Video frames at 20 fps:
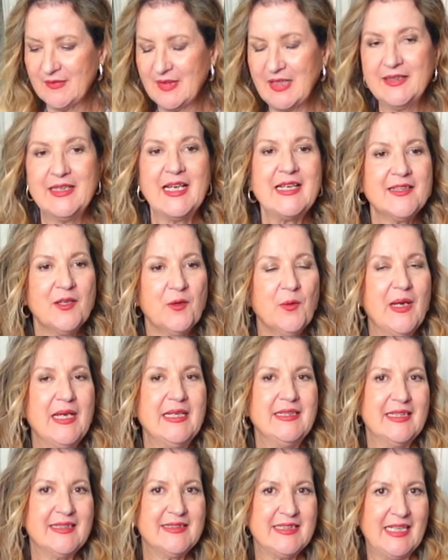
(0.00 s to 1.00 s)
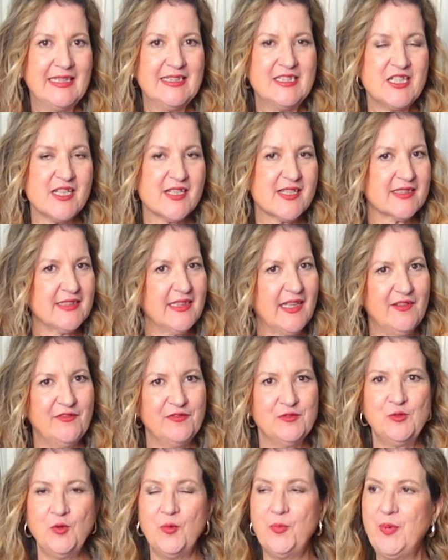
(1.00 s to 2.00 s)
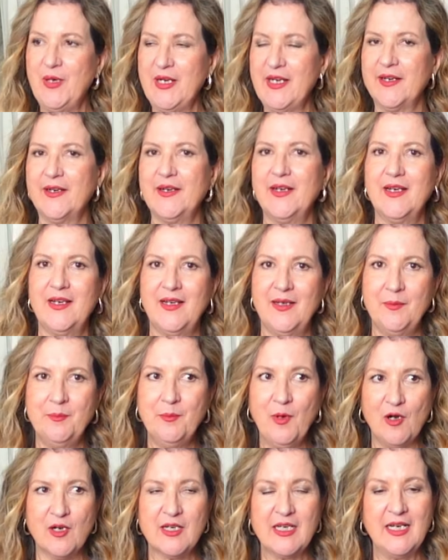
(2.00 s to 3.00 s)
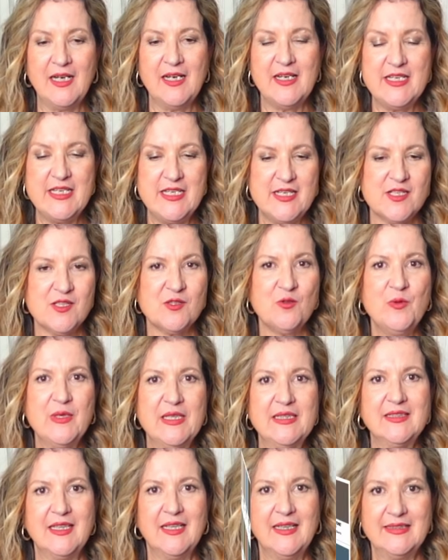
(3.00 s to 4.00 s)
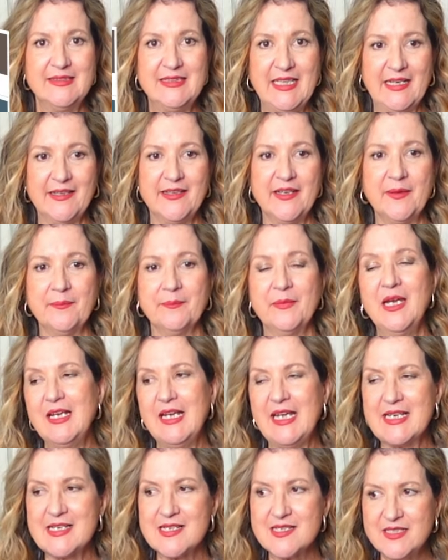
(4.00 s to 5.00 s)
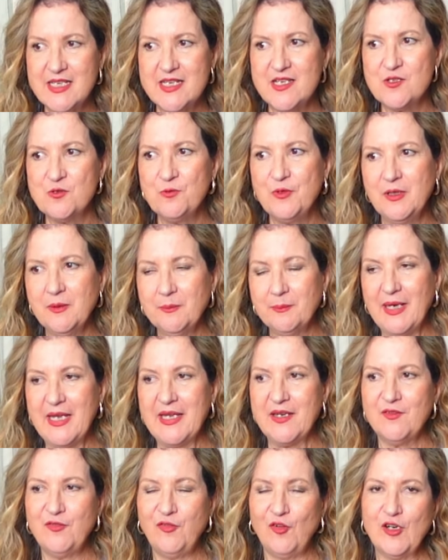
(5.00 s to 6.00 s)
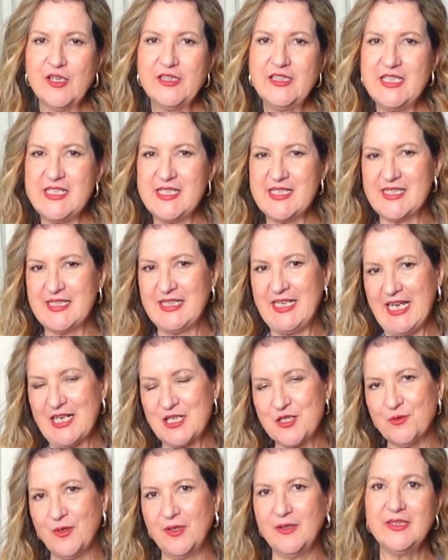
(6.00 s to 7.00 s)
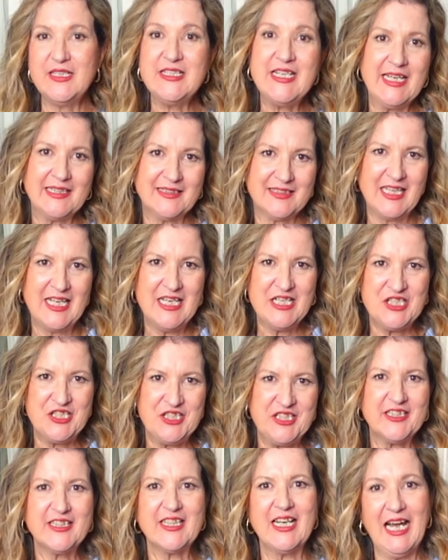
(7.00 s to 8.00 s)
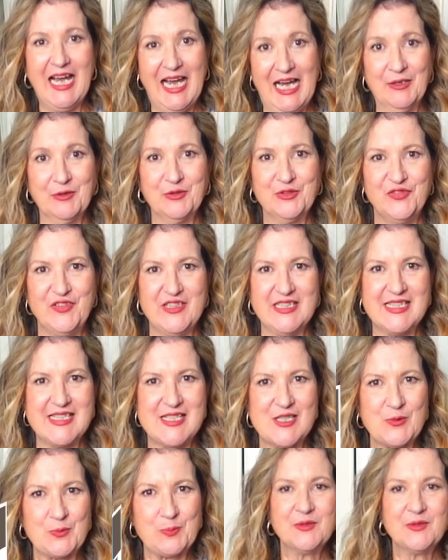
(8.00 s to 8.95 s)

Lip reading: Another way that I just love to pair mocha is with denim, as these will make for these casual yet chic outfits.